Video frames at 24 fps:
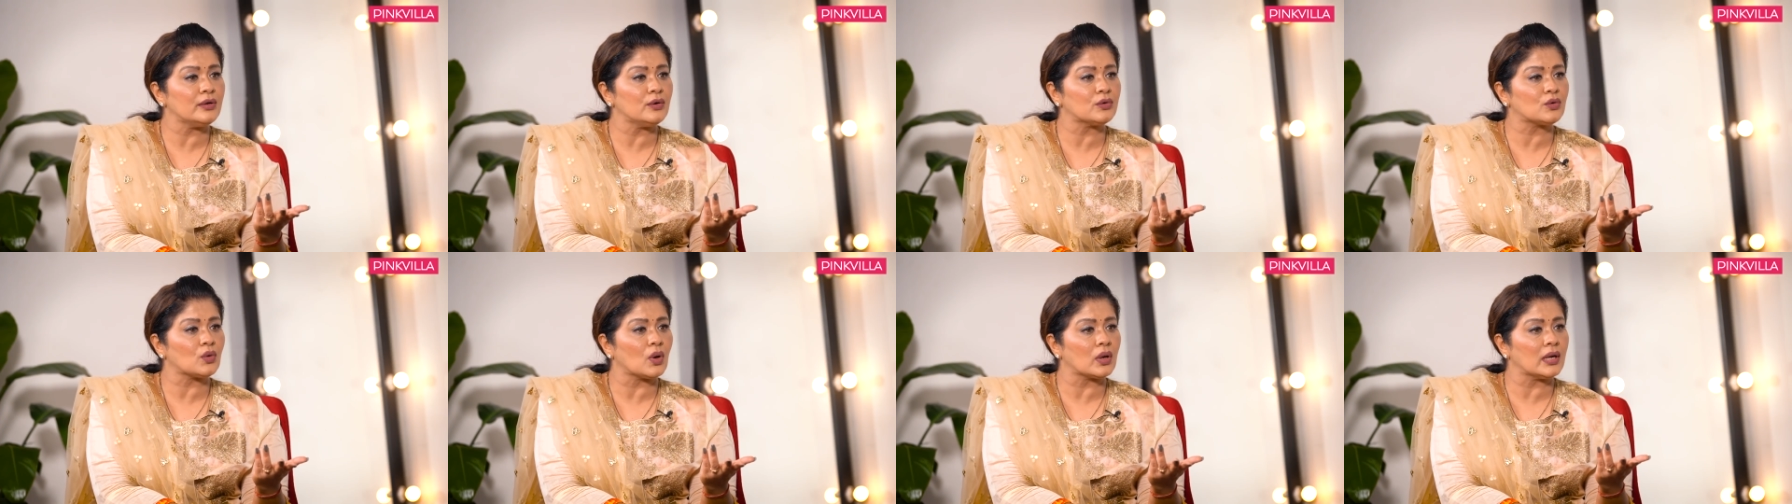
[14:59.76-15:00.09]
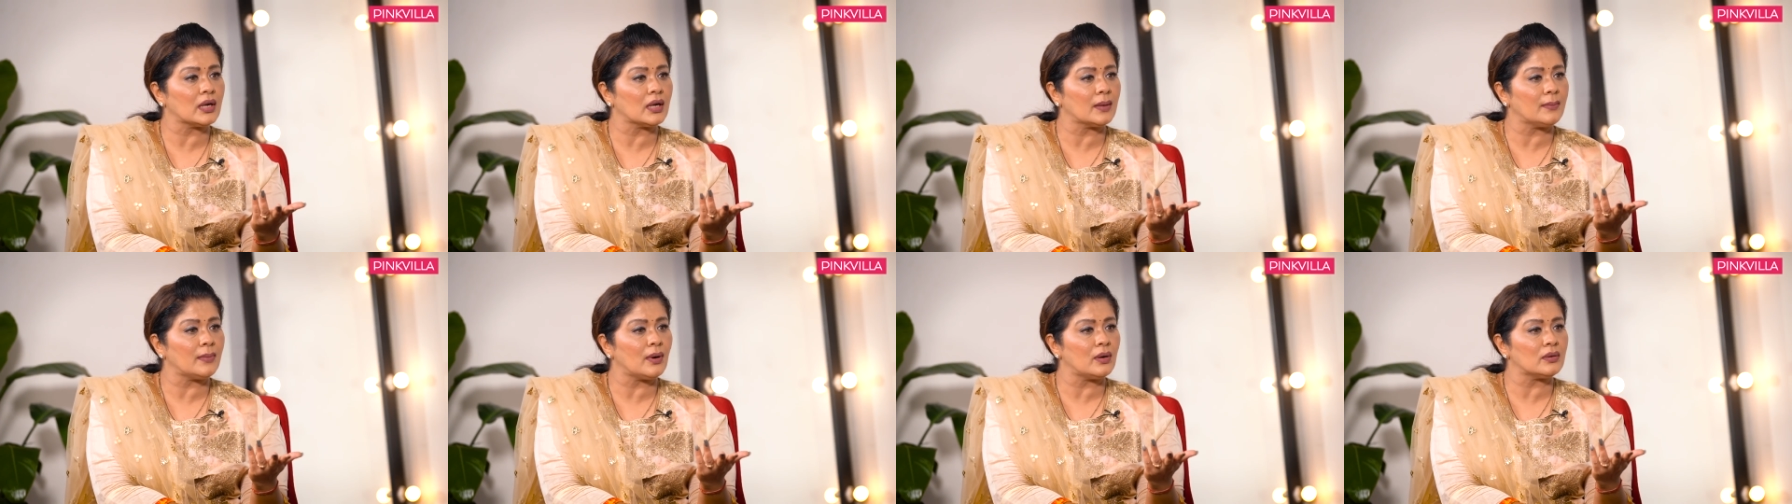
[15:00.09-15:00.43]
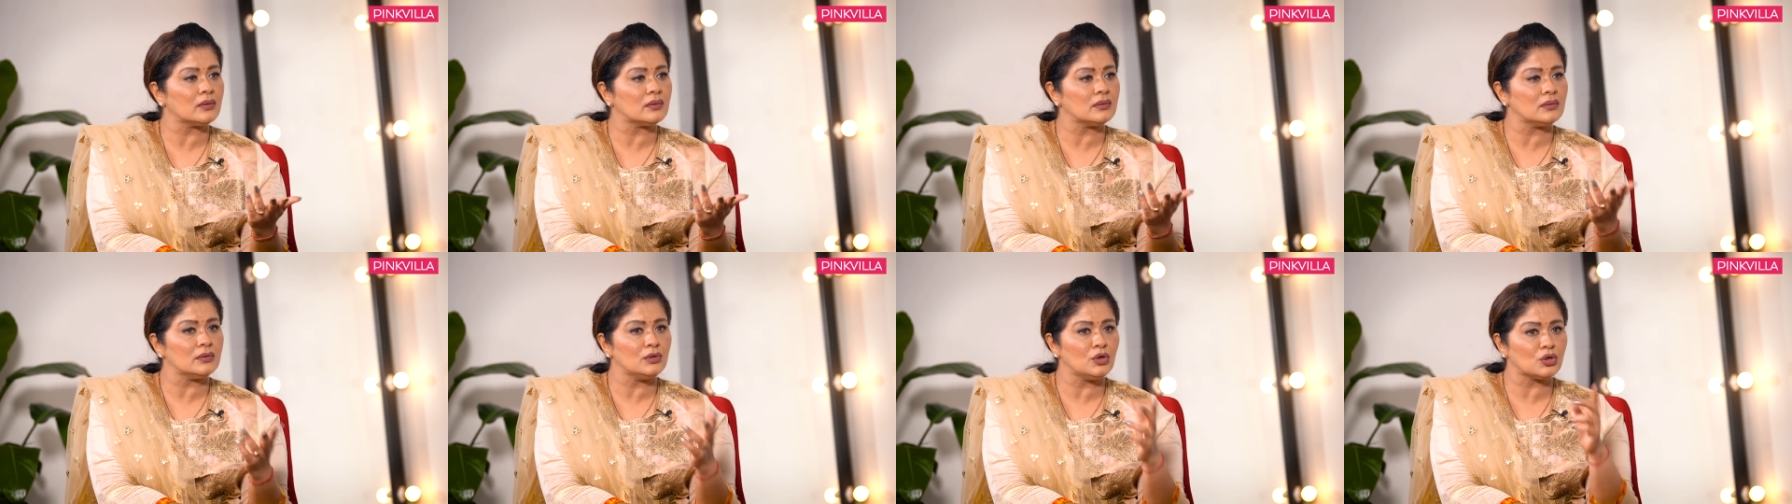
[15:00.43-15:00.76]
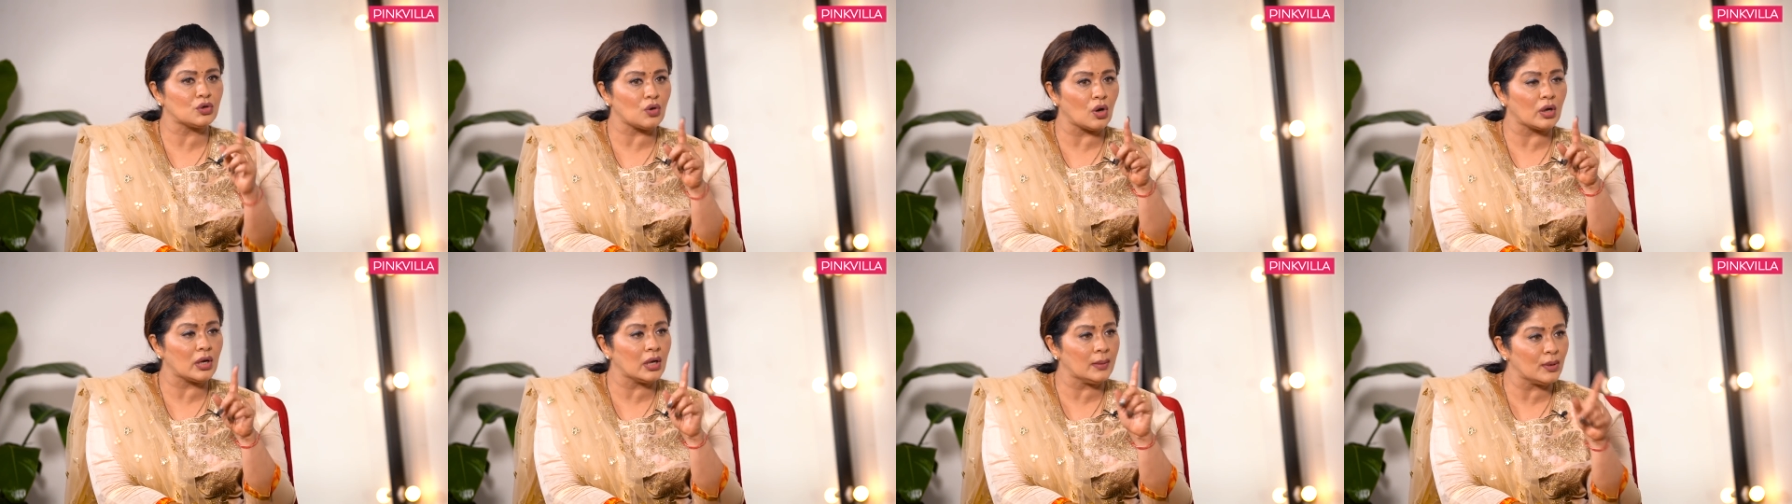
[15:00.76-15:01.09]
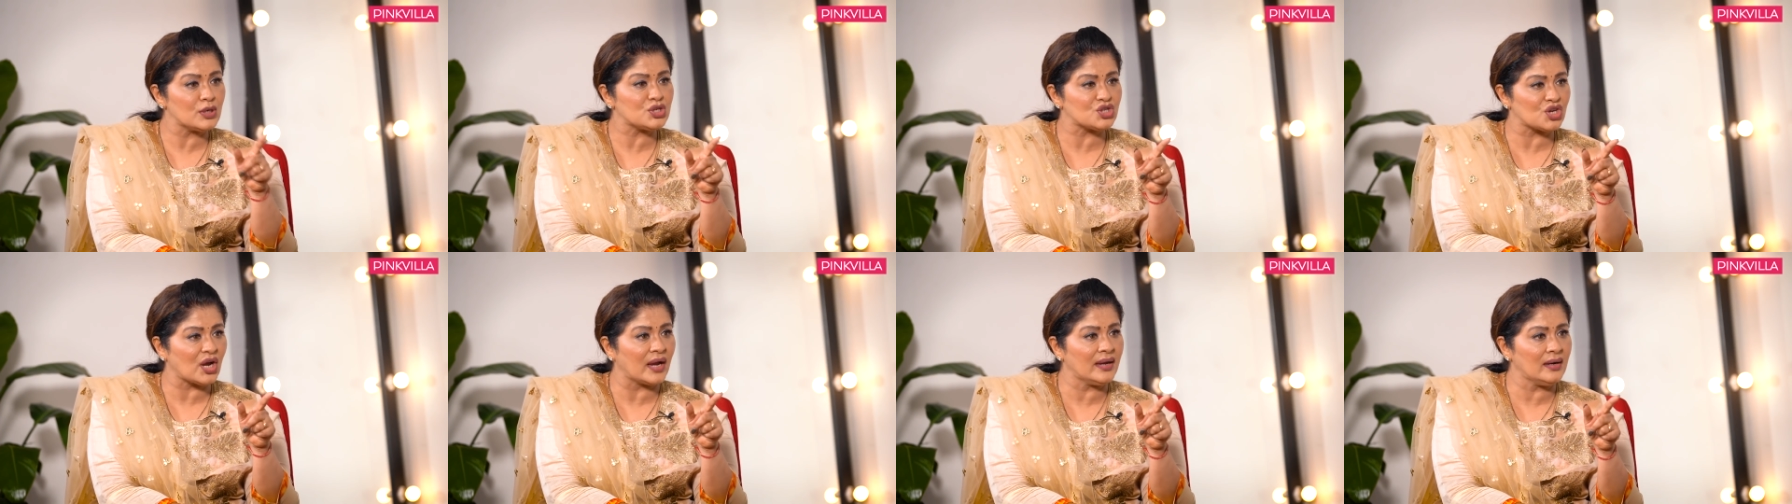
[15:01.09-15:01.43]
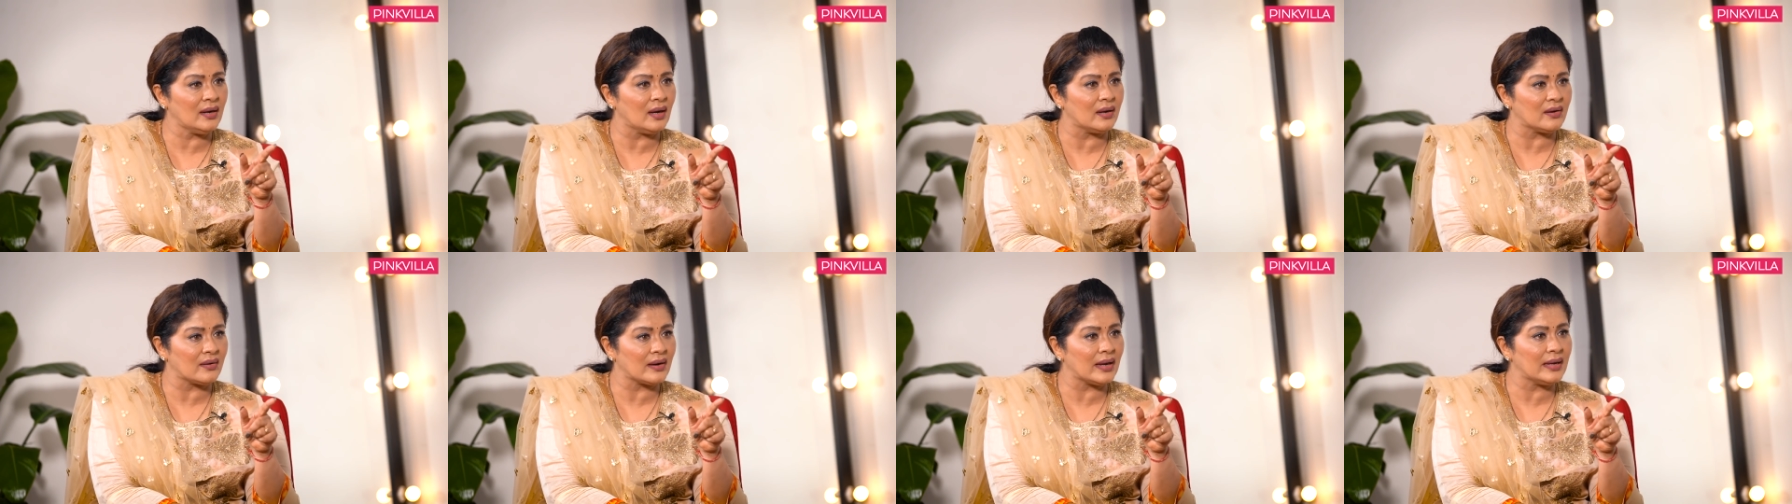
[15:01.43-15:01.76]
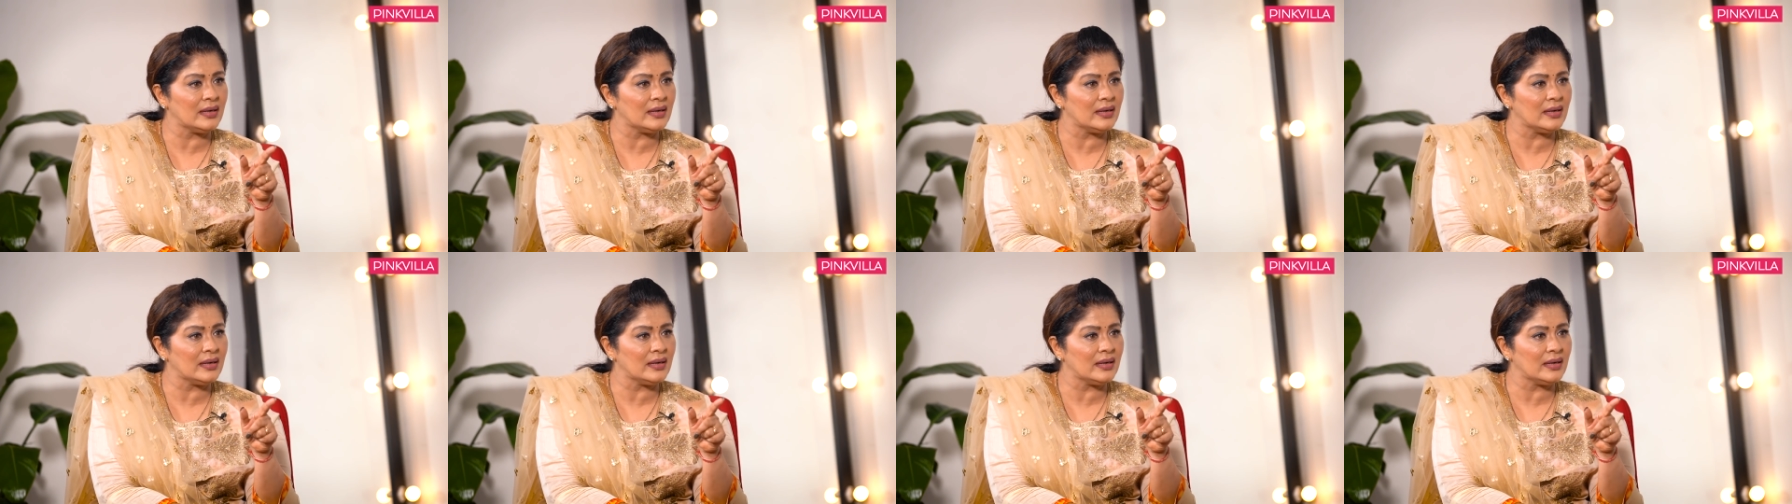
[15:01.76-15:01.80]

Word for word: you're talking about. You're talking about China,